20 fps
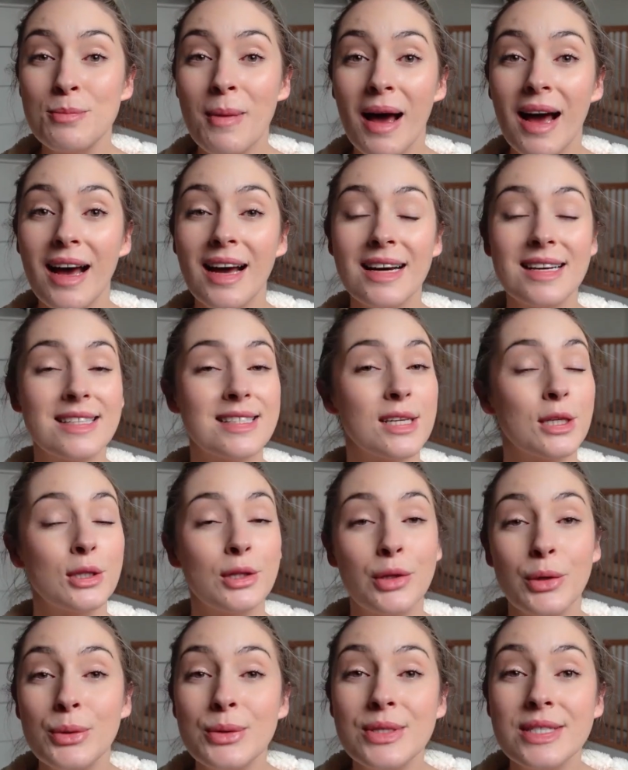marks,
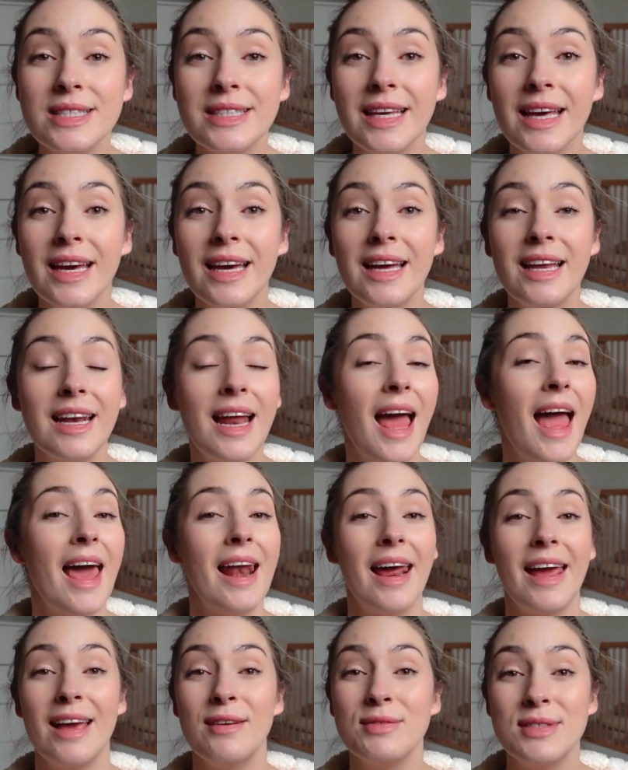loose skin,
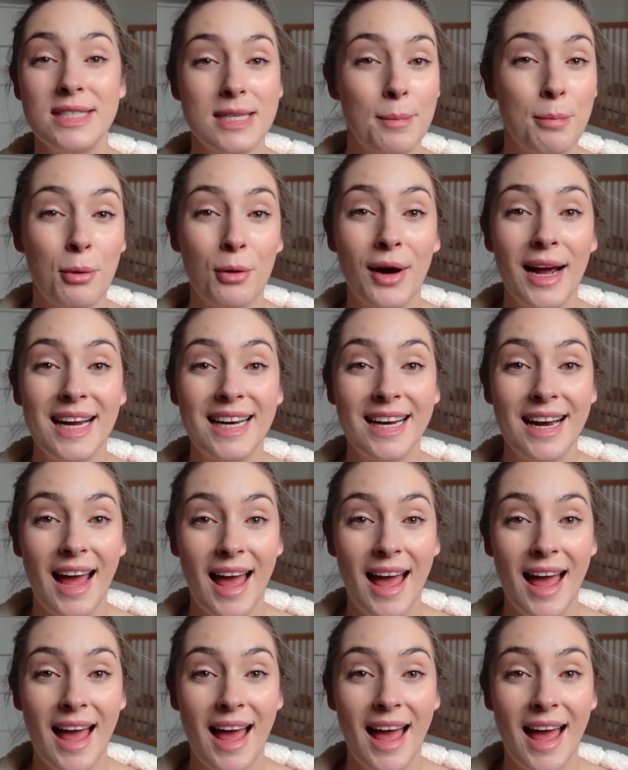and I have separated